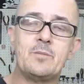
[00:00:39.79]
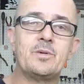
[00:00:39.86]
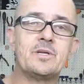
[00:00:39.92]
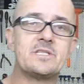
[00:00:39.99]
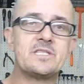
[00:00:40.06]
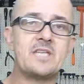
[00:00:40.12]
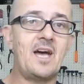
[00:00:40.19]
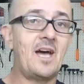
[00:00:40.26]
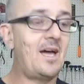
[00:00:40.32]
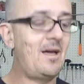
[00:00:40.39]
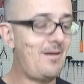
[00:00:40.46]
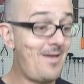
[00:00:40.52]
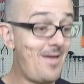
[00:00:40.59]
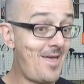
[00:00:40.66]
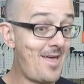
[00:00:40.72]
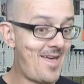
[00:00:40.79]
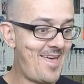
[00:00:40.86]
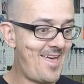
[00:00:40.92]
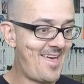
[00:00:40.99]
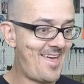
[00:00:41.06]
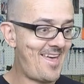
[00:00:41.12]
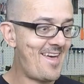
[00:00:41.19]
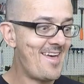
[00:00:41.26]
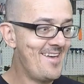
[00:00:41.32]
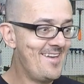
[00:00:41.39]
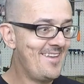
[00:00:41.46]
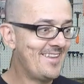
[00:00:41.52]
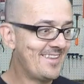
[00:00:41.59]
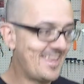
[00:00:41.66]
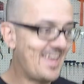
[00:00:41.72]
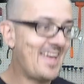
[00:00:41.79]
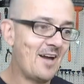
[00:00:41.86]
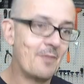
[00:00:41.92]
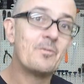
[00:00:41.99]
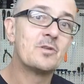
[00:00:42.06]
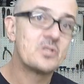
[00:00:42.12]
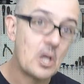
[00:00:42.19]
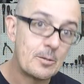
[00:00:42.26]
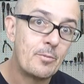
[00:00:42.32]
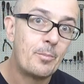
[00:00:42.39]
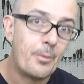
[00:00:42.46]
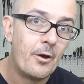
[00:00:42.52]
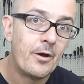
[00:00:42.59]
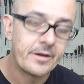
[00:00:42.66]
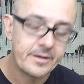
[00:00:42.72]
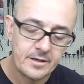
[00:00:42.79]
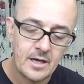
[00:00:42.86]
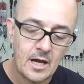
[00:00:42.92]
but yeah, I'm the type of bloke